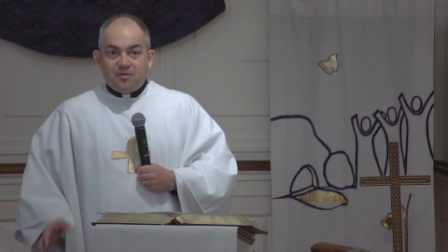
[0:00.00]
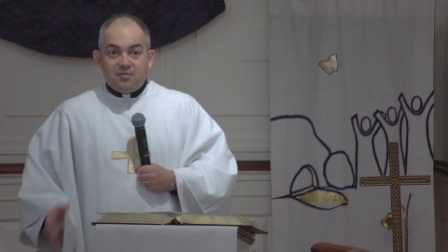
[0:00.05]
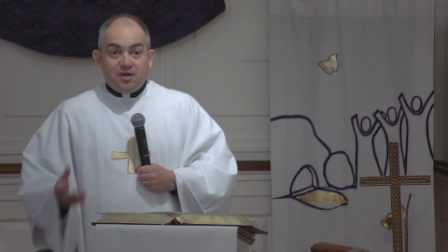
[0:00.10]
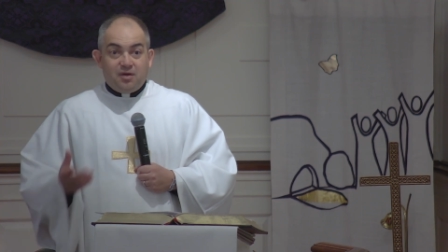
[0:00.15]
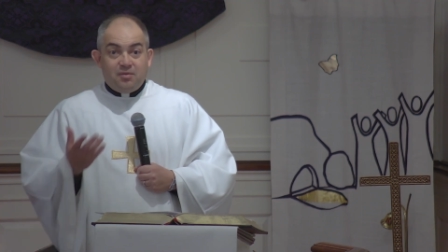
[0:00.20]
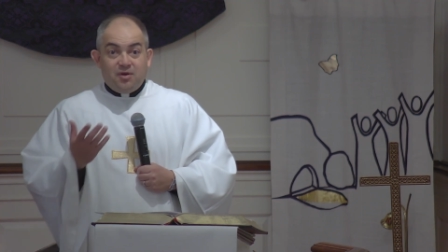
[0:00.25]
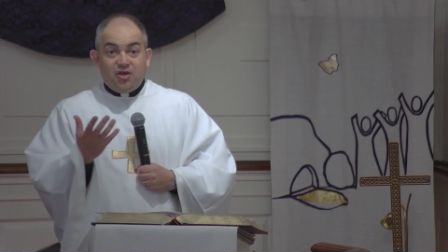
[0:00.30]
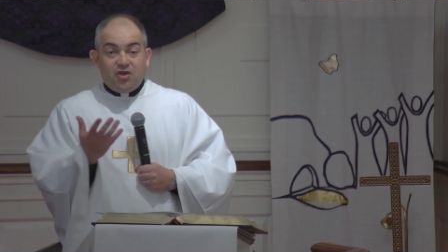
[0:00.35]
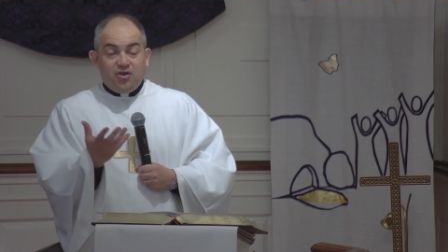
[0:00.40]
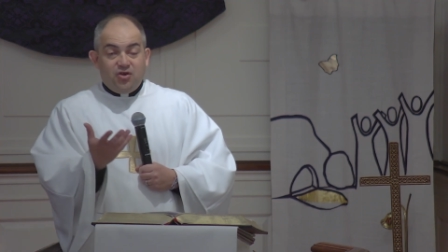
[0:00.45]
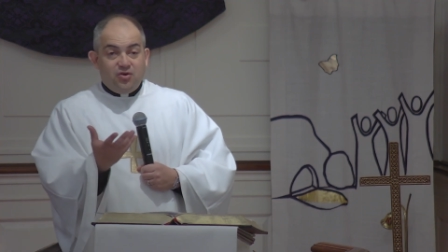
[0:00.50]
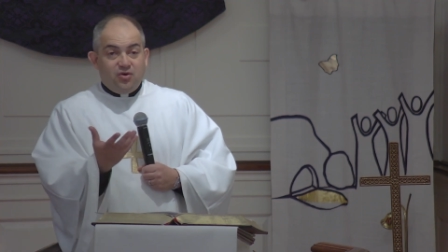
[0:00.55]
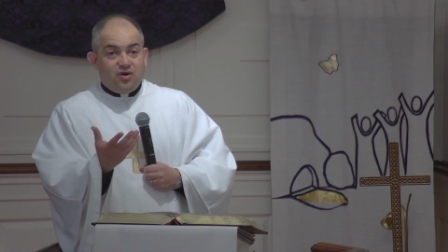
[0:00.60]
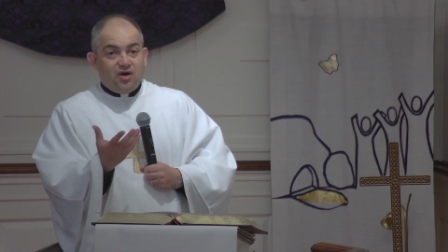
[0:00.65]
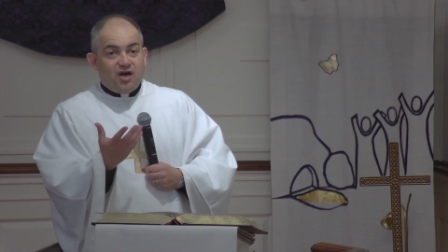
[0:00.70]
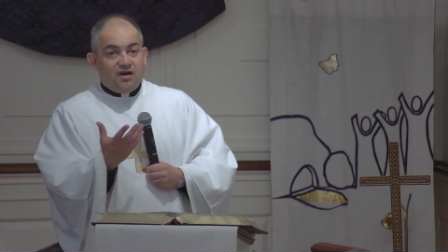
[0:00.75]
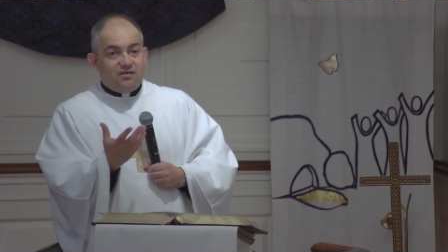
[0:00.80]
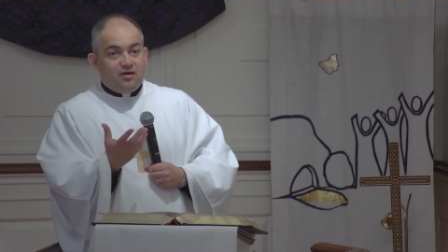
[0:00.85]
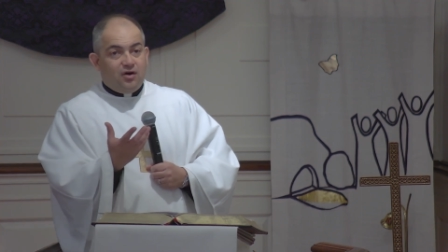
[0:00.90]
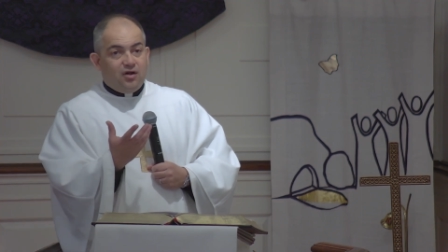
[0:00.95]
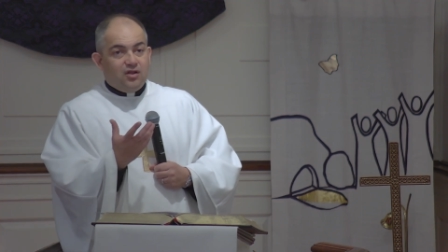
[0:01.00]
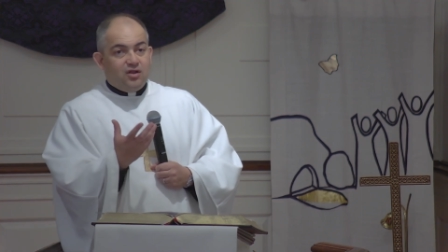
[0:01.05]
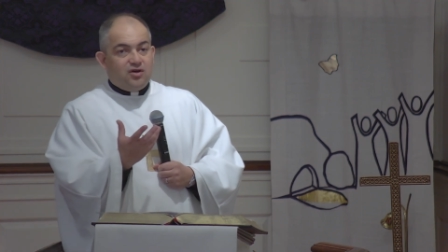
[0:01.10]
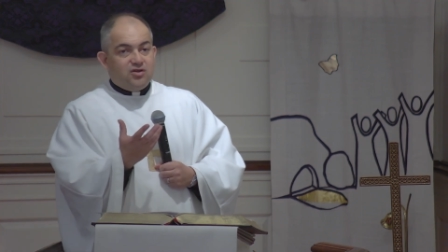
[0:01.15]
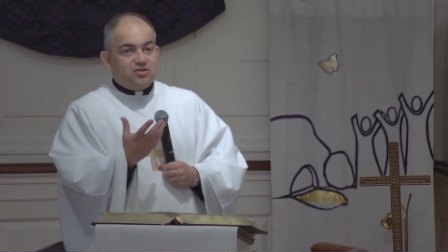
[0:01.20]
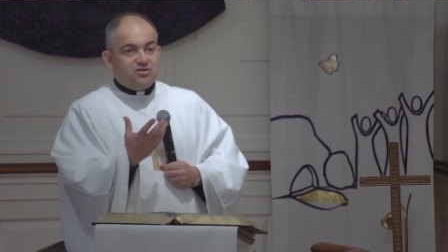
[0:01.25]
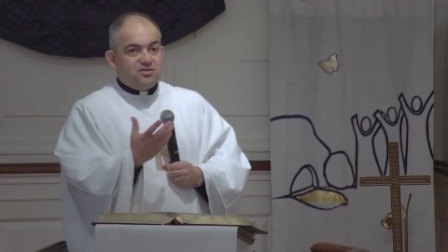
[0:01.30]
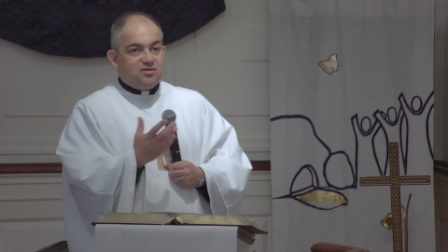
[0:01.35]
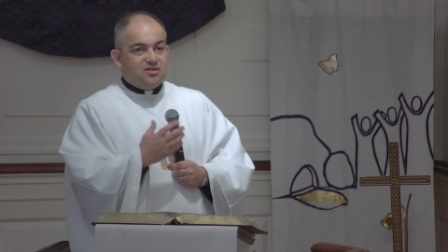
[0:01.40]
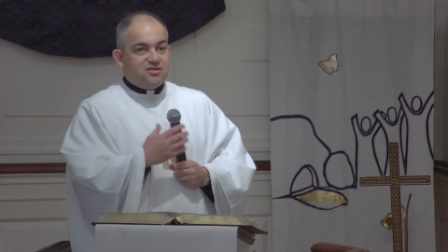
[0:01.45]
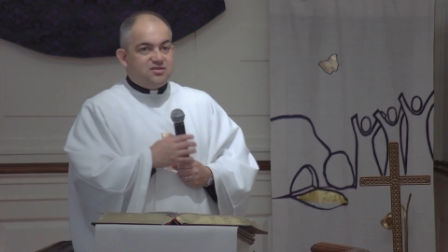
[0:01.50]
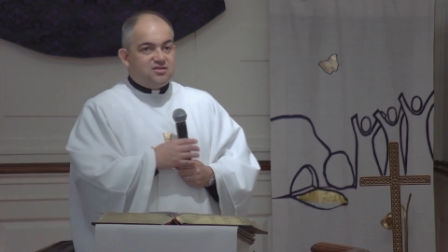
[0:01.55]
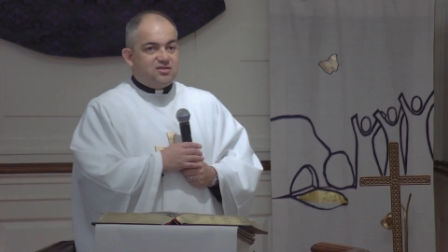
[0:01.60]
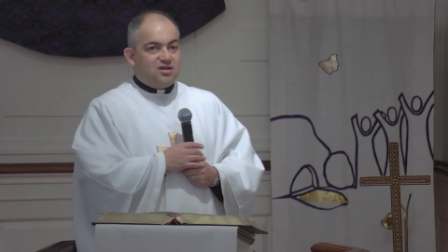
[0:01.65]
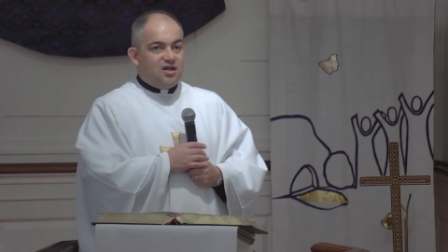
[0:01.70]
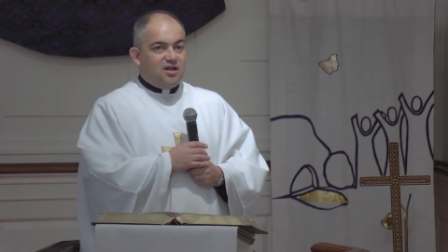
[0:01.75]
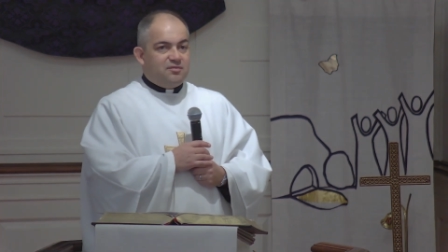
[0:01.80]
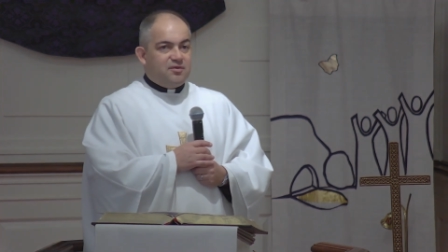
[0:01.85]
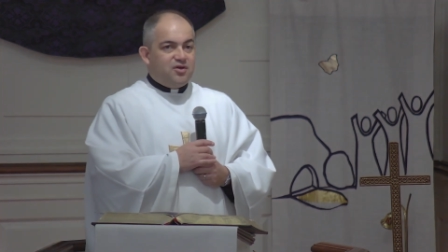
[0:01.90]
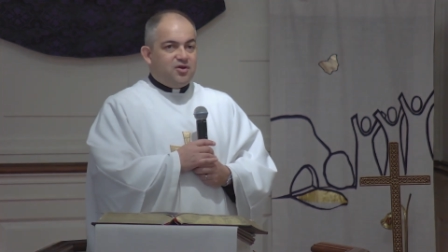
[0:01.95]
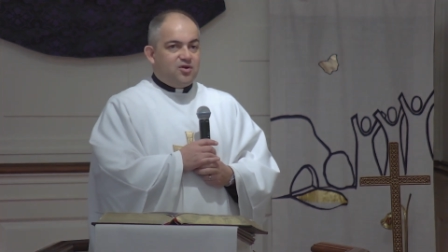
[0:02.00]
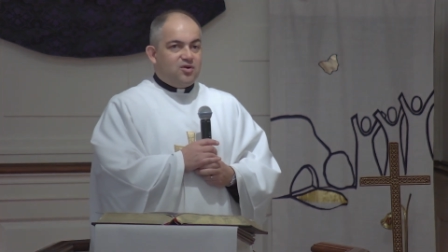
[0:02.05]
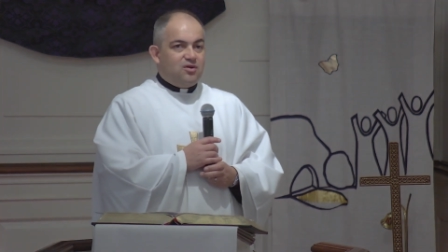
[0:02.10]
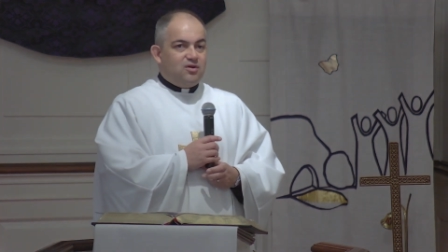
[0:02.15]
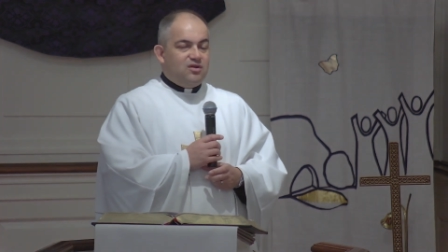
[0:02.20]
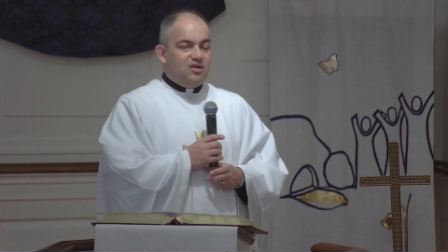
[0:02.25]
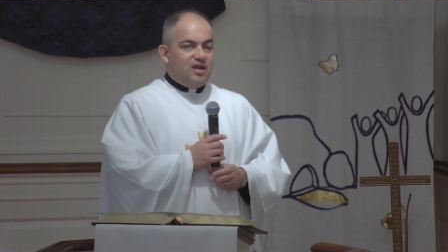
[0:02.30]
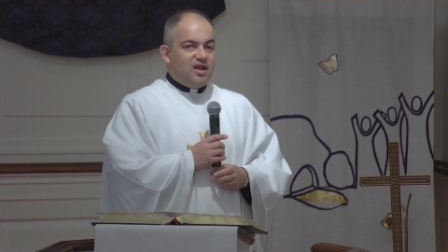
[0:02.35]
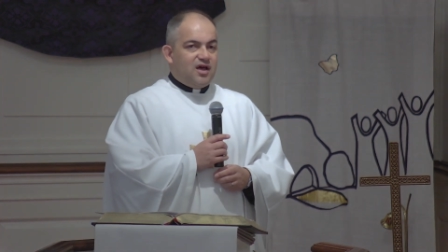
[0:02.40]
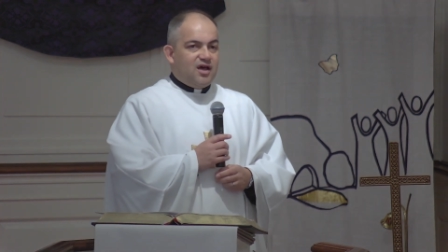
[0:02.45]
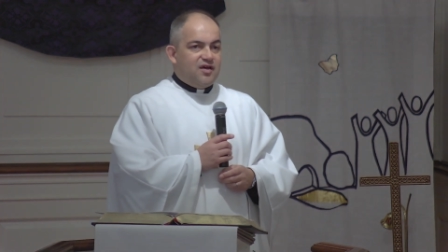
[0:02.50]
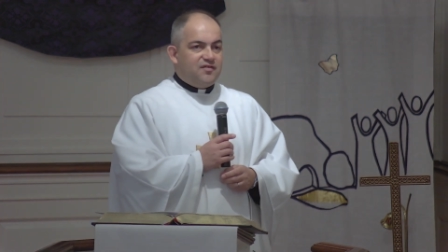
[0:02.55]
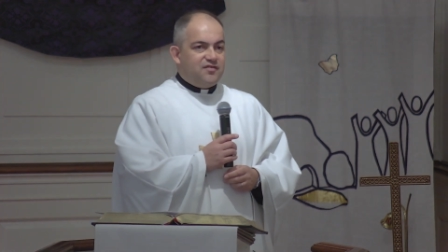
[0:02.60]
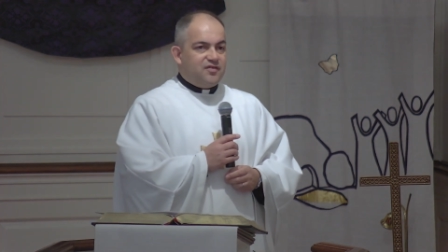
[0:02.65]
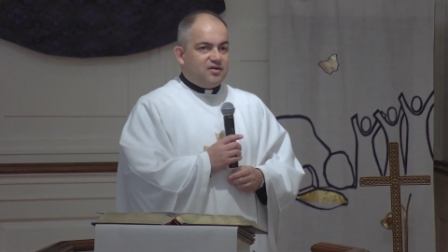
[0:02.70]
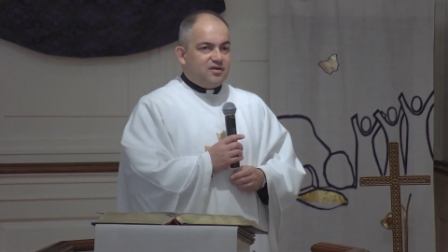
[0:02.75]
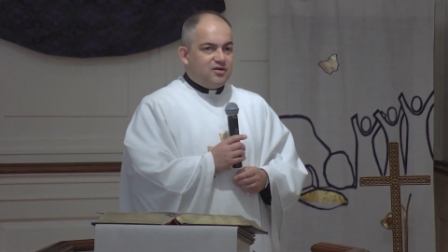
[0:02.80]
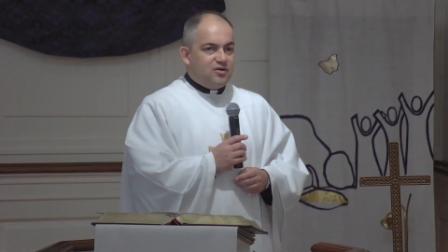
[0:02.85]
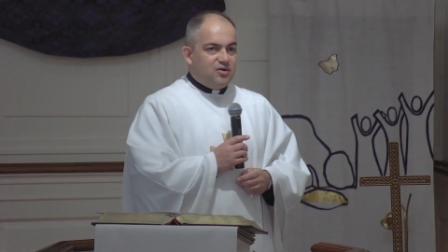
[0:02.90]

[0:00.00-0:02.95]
Maybe you have held on to this psalm in your own life,